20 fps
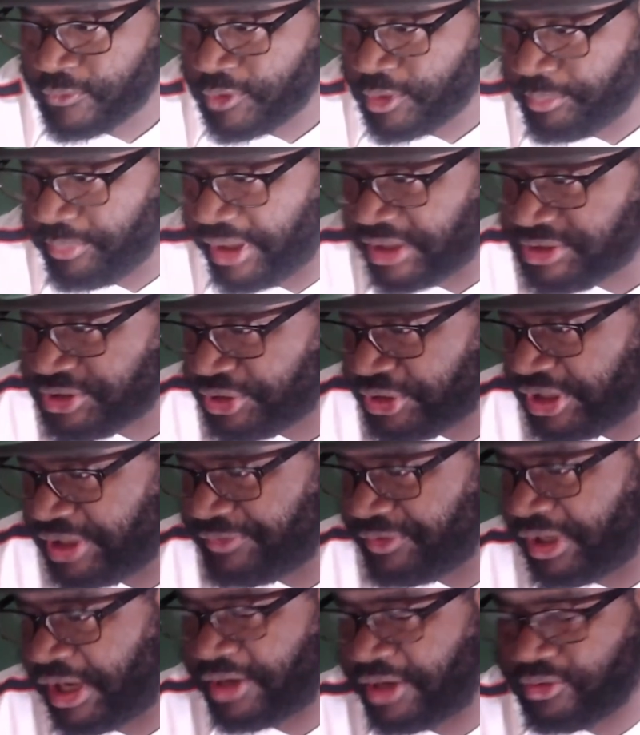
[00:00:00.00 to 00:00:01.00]
Make sure you leave
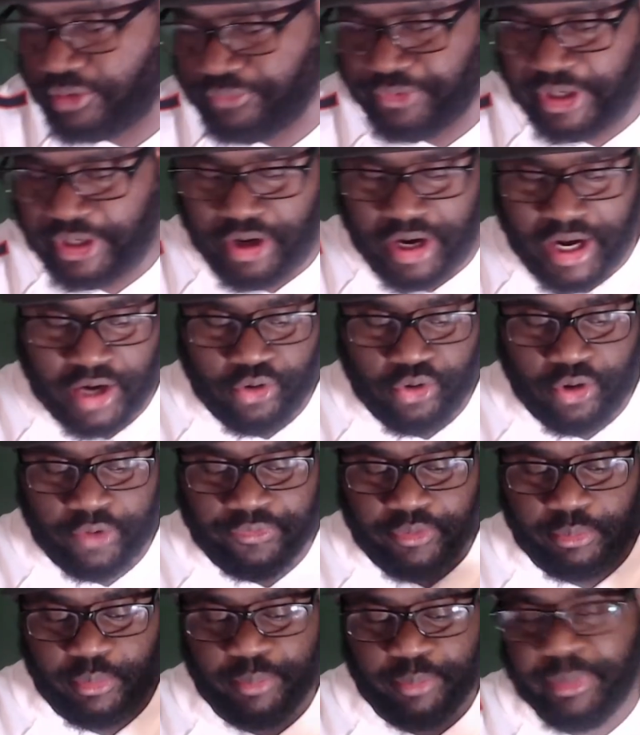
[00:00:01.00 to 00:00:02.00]
a like on the video. I don't know
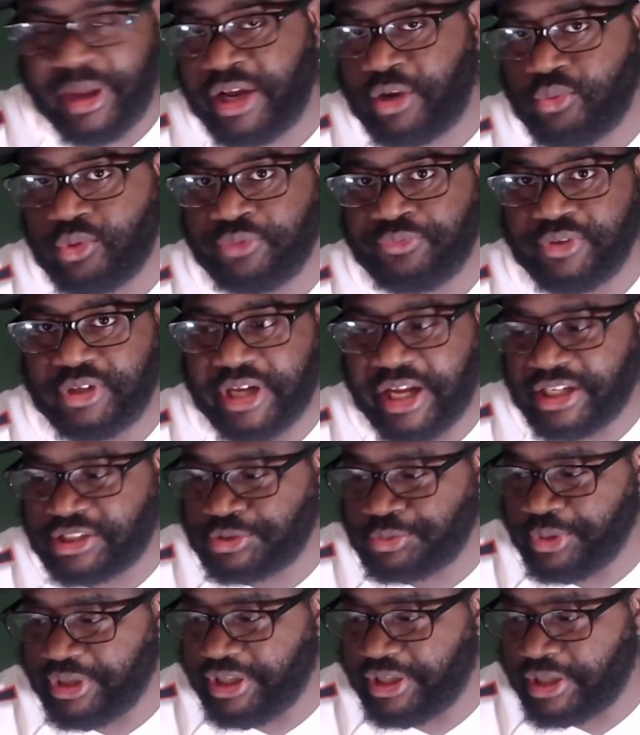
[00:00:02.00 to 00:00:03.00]
if I'm gonna make one for next
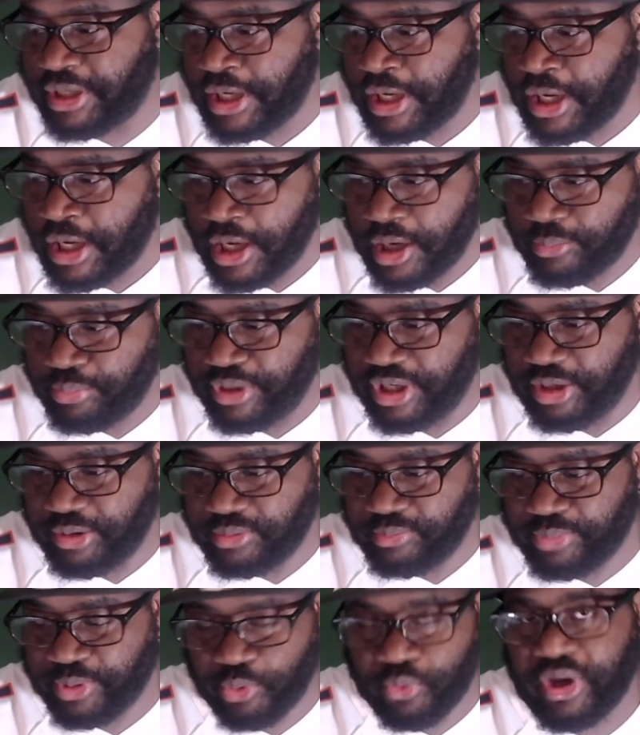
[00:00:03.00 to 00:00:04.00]
week,
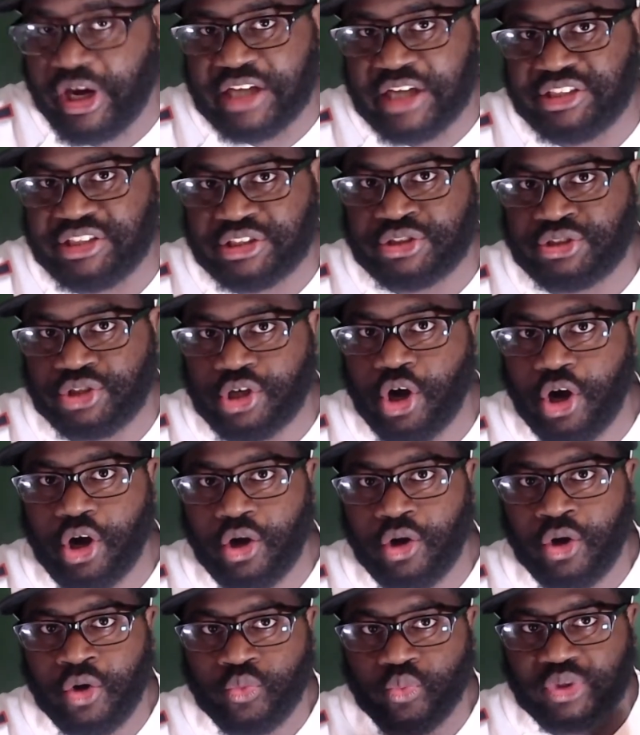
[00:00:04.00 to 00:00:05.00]
but but what I just
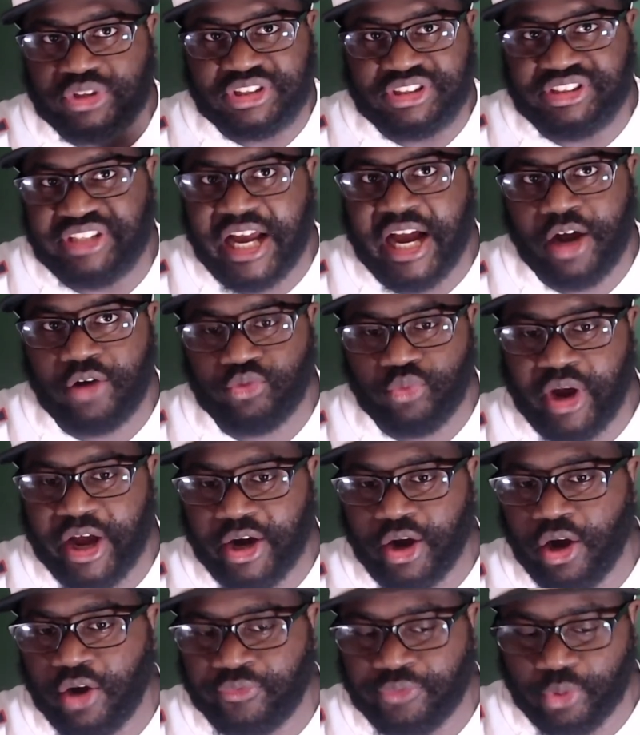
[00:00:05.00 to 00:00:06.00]
saw was downright
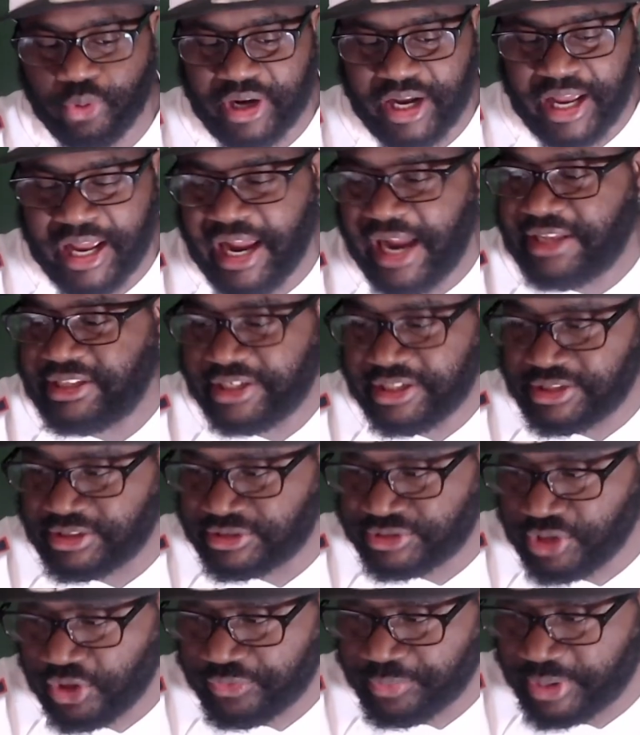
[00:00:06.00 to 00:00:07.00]
awful, and I had to get
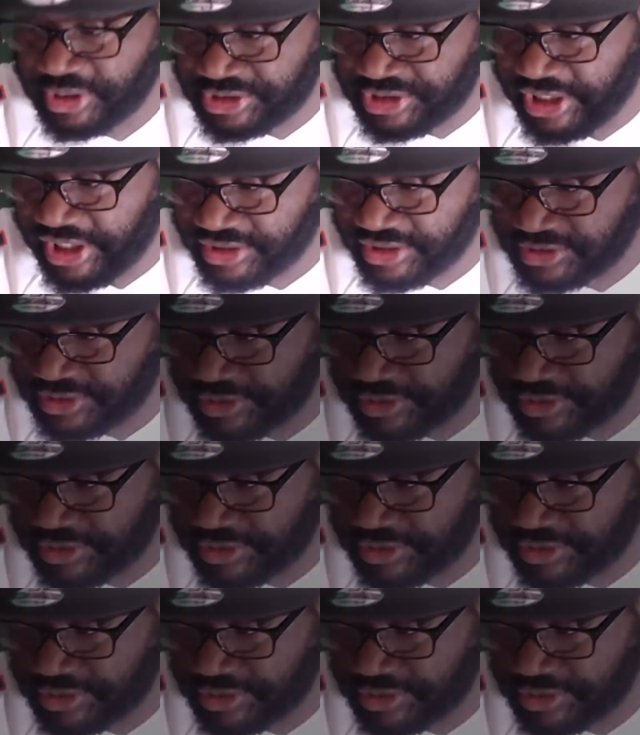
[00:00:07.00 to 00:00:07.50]
this off my chest.